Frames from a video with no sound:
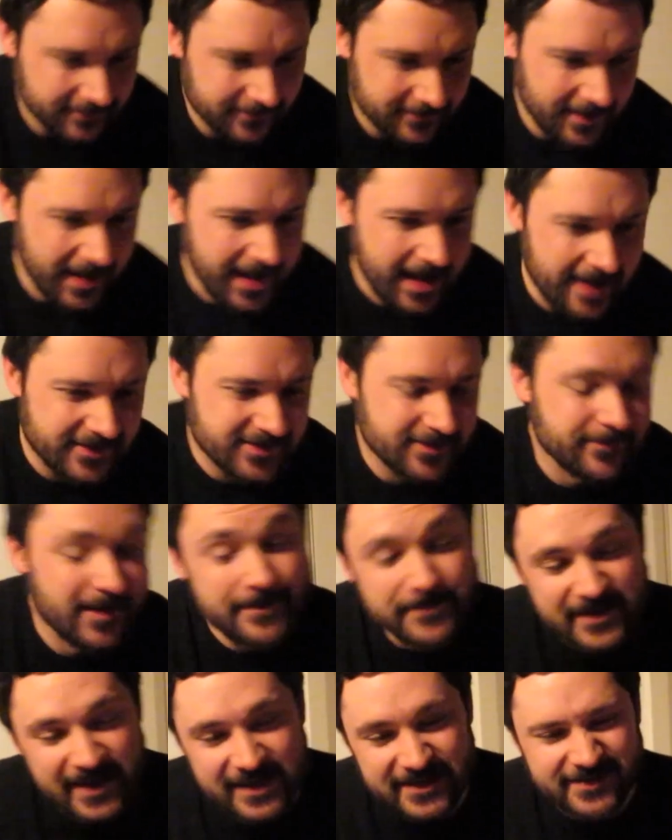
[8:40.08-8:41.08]
Yeah, so
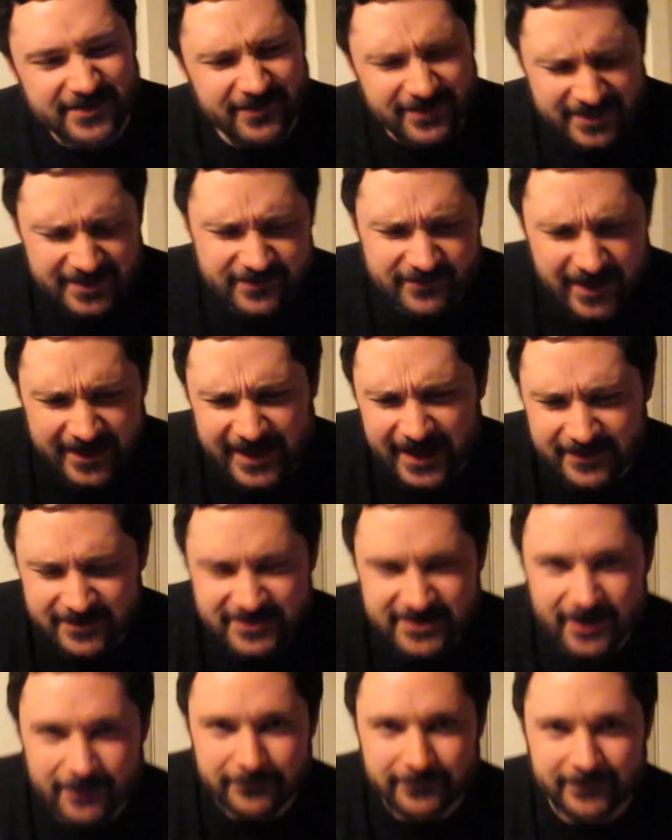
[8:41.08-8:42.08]
maybe that's kind of, again,
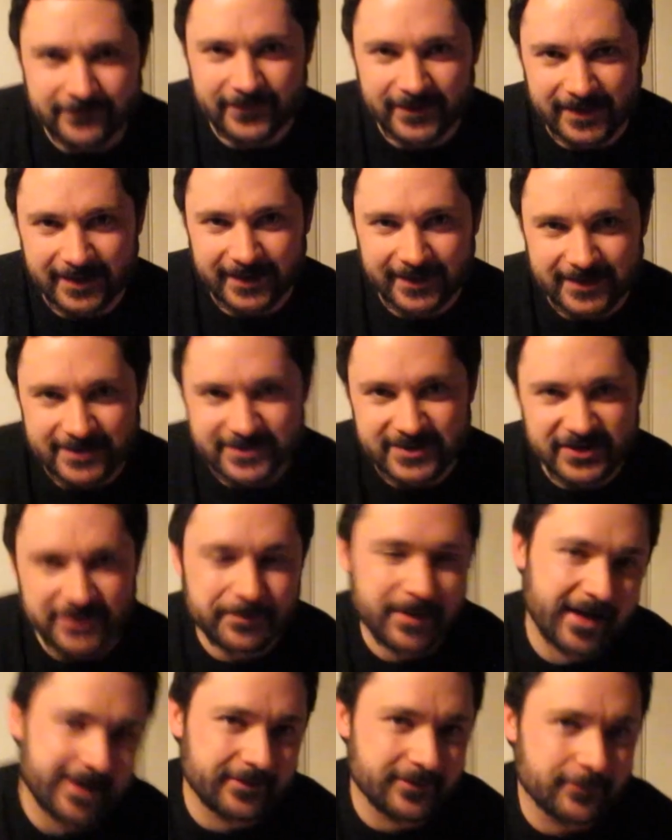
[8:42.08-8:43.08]
self-fulfilling, is that you
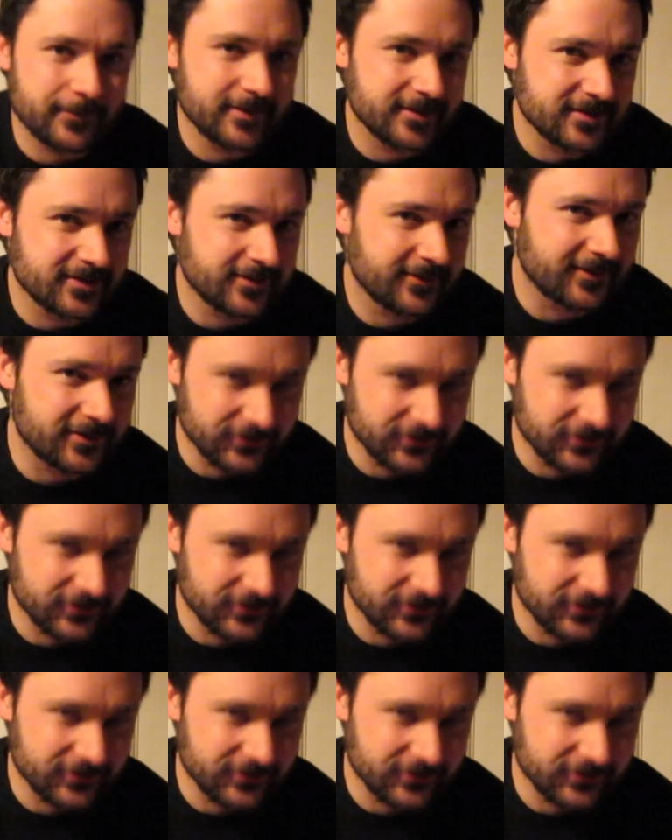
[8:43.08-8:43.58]
paint the ones you're